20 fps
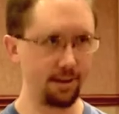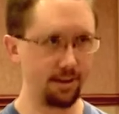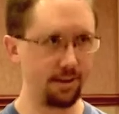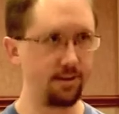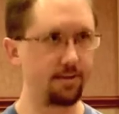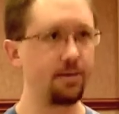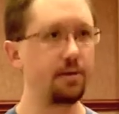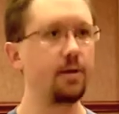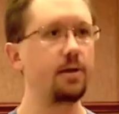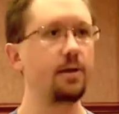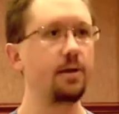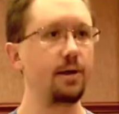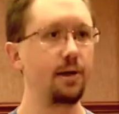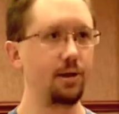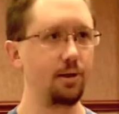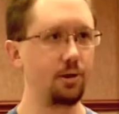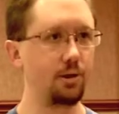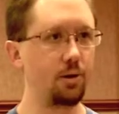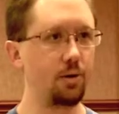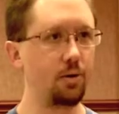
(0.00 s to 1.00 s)
Yes.
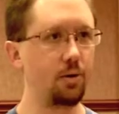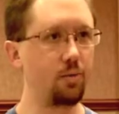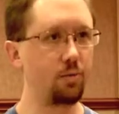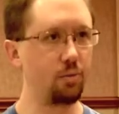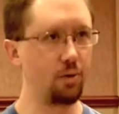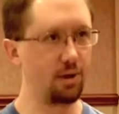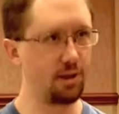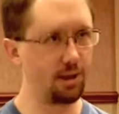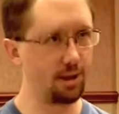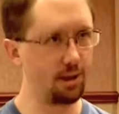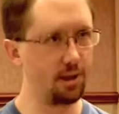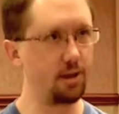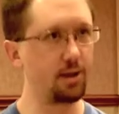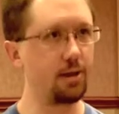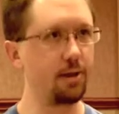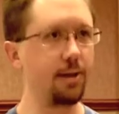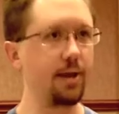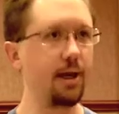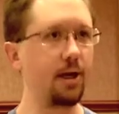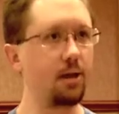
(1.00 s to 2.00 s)
And so I want to dig
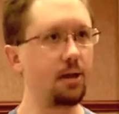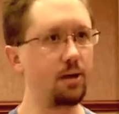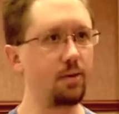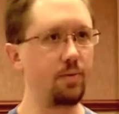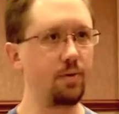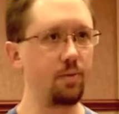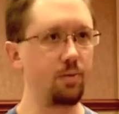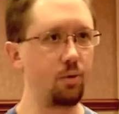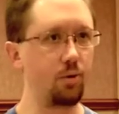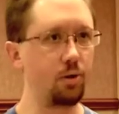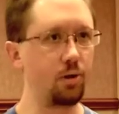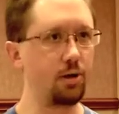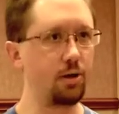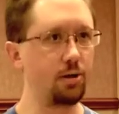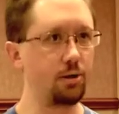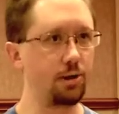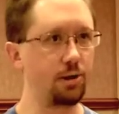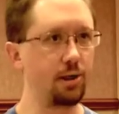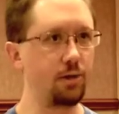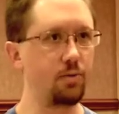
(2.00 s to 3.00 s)
into that a little bit more and
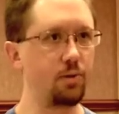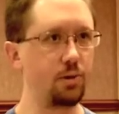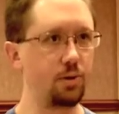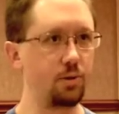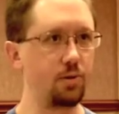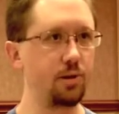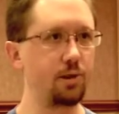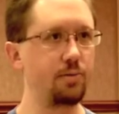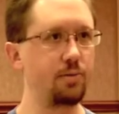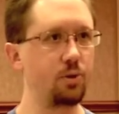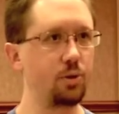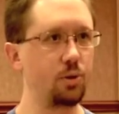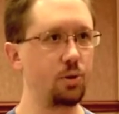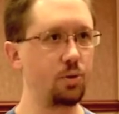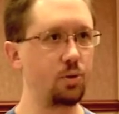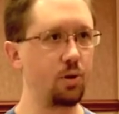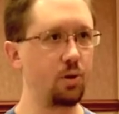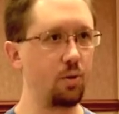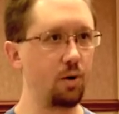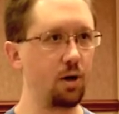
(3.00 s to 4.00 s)
understand what some of
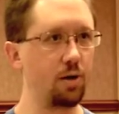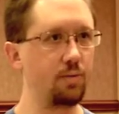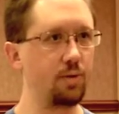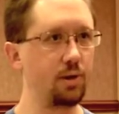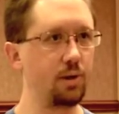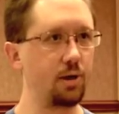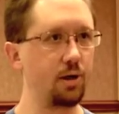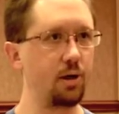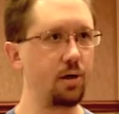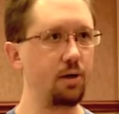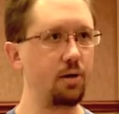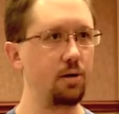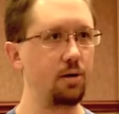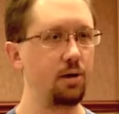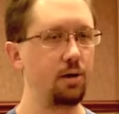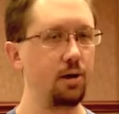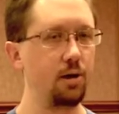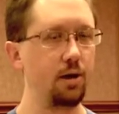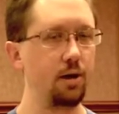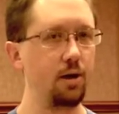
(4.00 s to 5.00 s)
those requirements are.
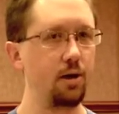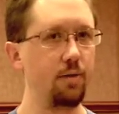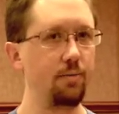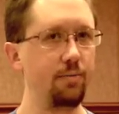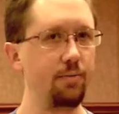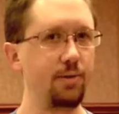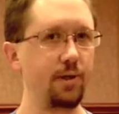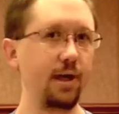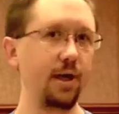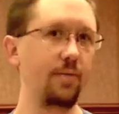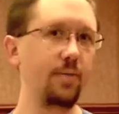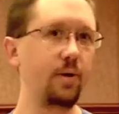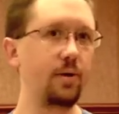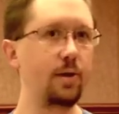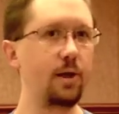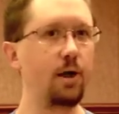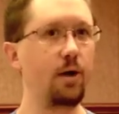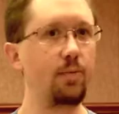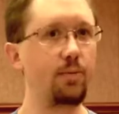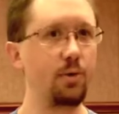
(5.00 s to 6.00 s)
Got to be
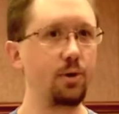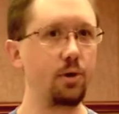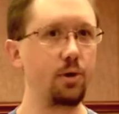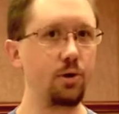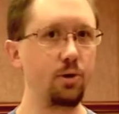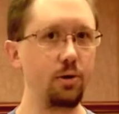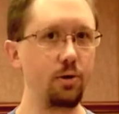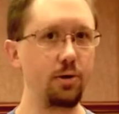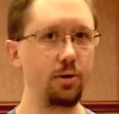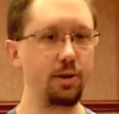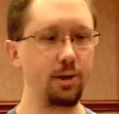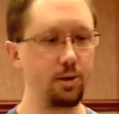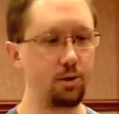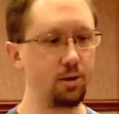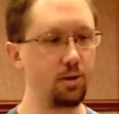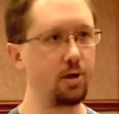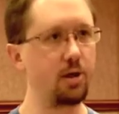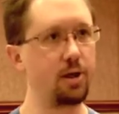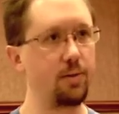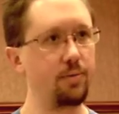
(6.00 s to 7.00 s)
able to help either
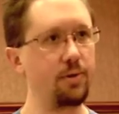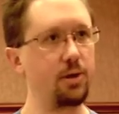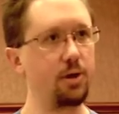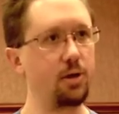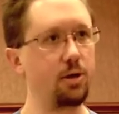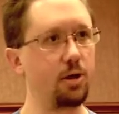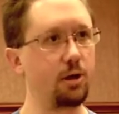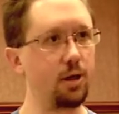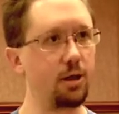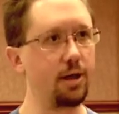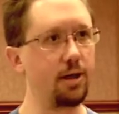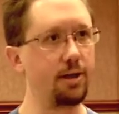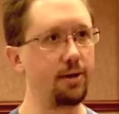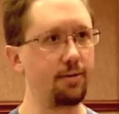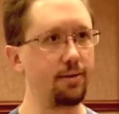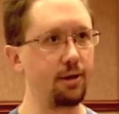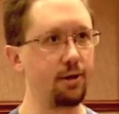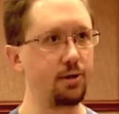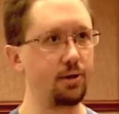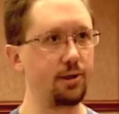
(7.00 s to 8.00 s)
your company or your
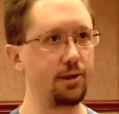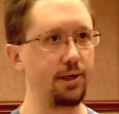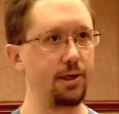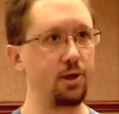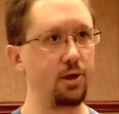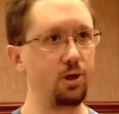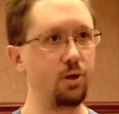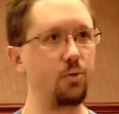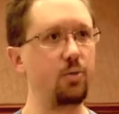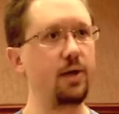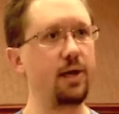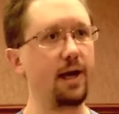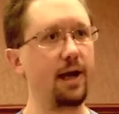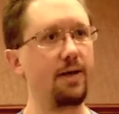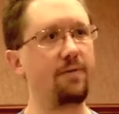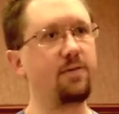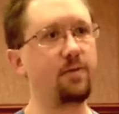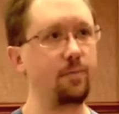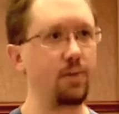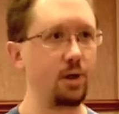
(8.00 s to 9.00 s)
client understand, do we
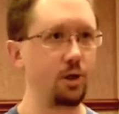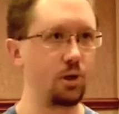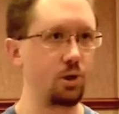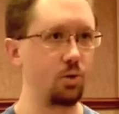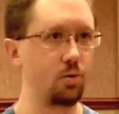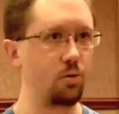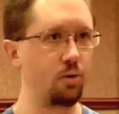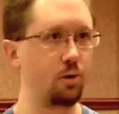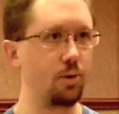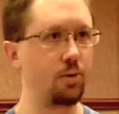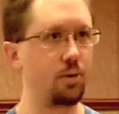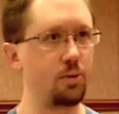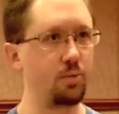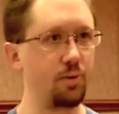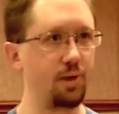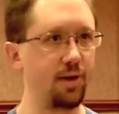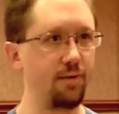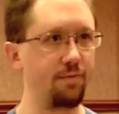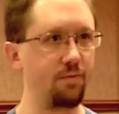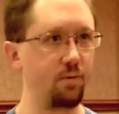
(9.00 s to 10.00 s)
have to make sure we're on those
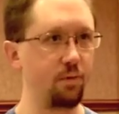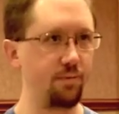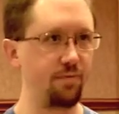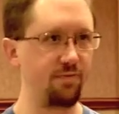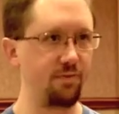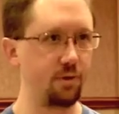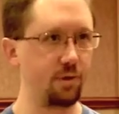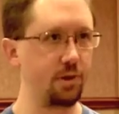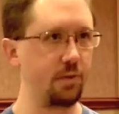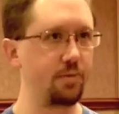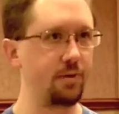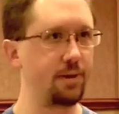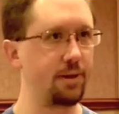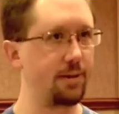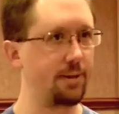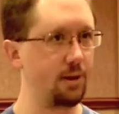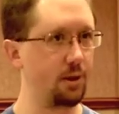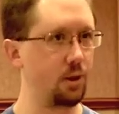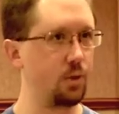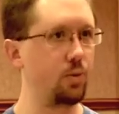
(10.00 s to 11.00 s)
platforms for some of the
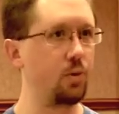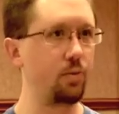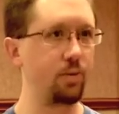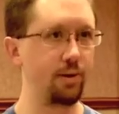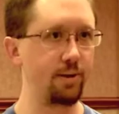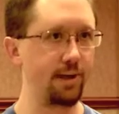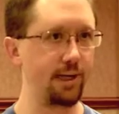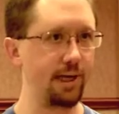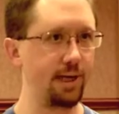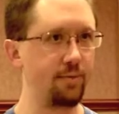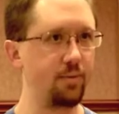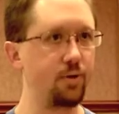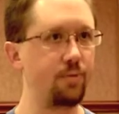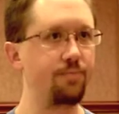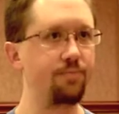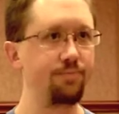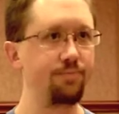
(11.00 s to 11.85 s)
things we want to enable.